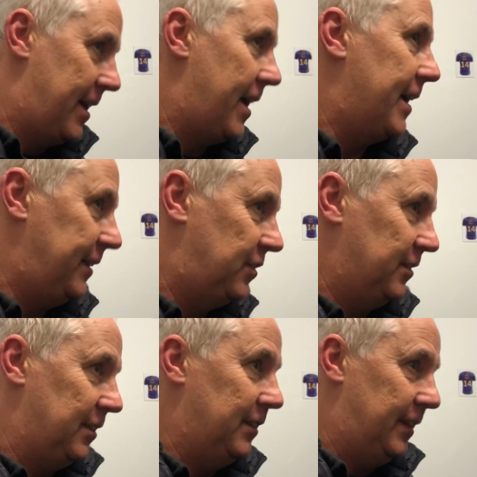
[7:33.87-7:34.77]
Yeah,
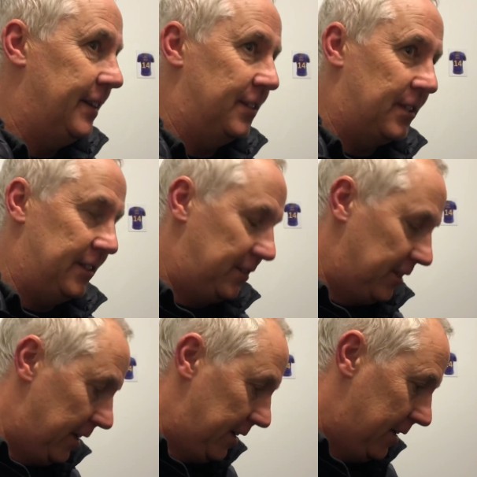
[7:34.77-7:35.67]
it is.
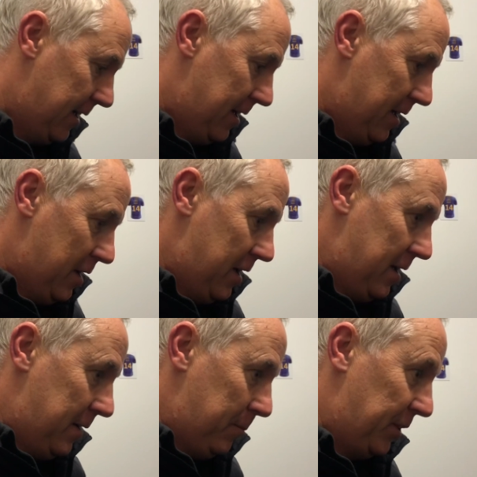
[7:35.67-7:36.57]

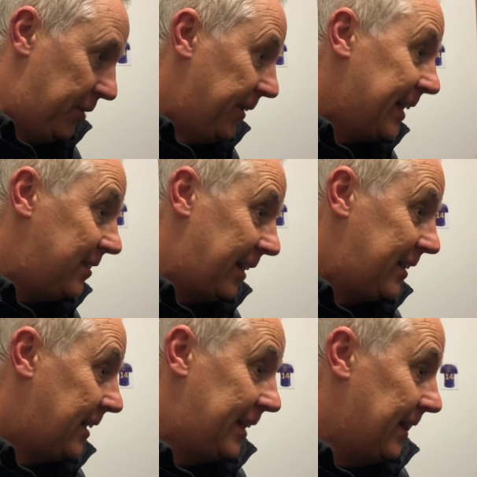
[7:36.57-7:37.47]
But the thing is, they
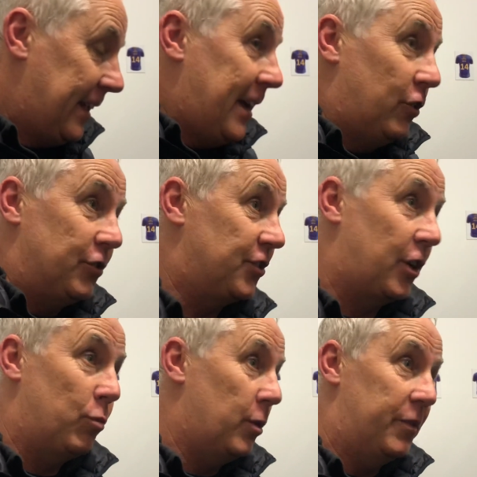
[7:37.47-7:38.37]
get on
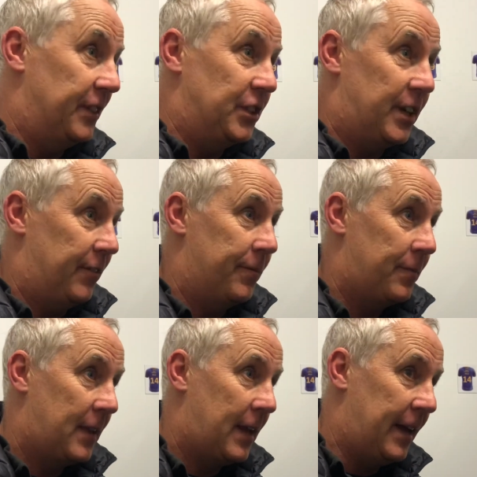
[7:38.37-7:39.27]
so well with each
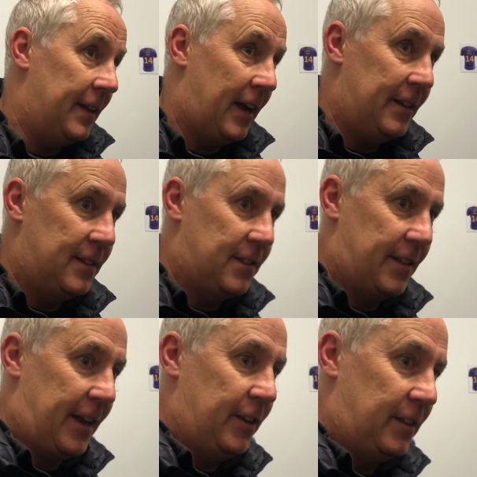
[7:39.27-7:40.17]
other, and
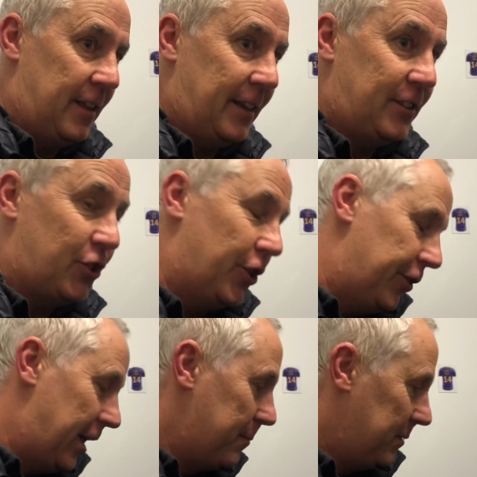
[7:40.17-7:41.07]
they
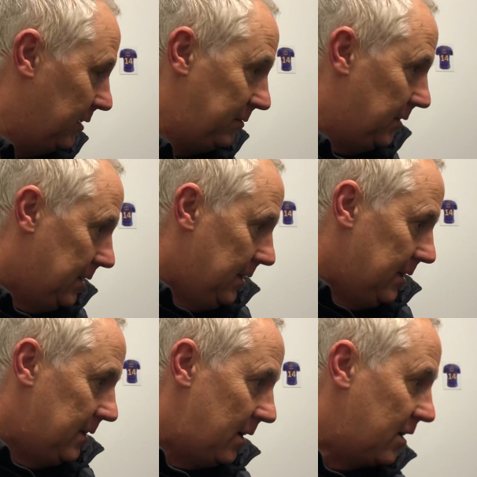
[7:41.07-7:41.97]
turn up, and
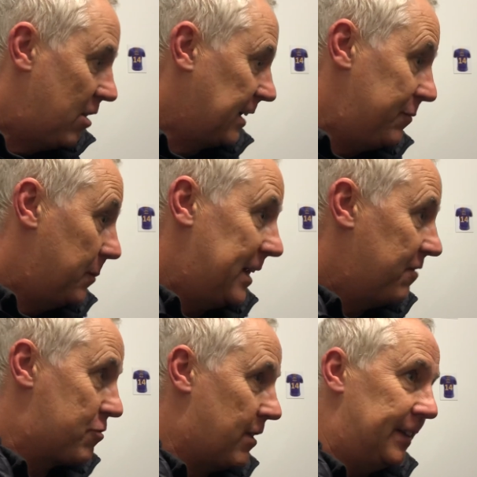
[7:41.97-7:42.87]
I can't give them
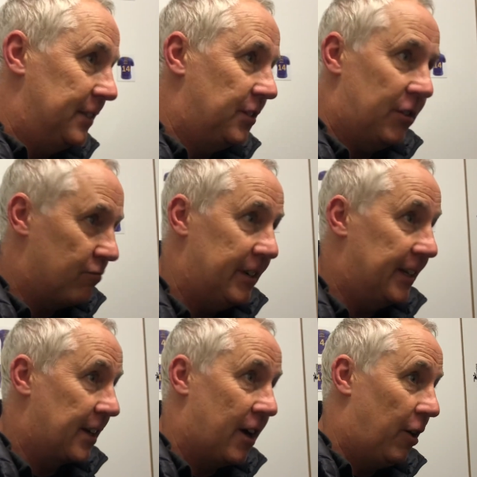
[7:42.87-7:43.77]
enough praise. I
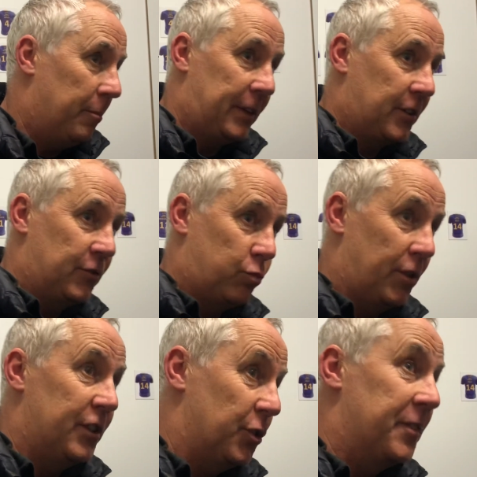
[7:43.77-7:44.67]
really can't, because
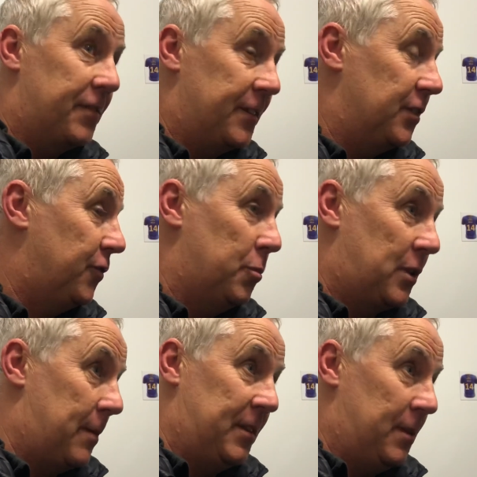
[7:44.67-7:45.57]
what they're doing for this football
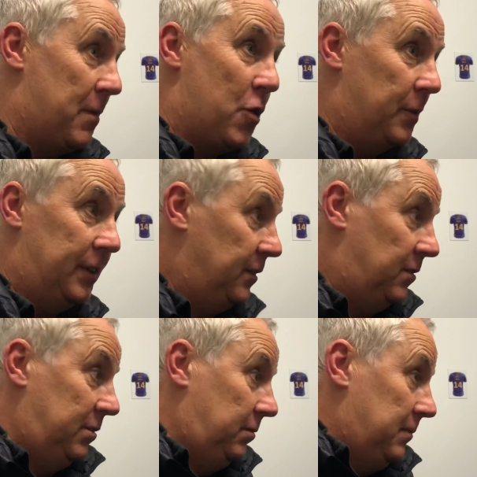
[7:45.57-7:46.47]
club at the moment
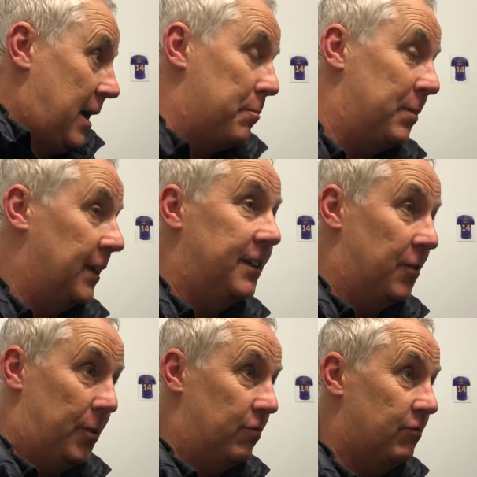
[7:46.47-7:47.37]
is unbelievable.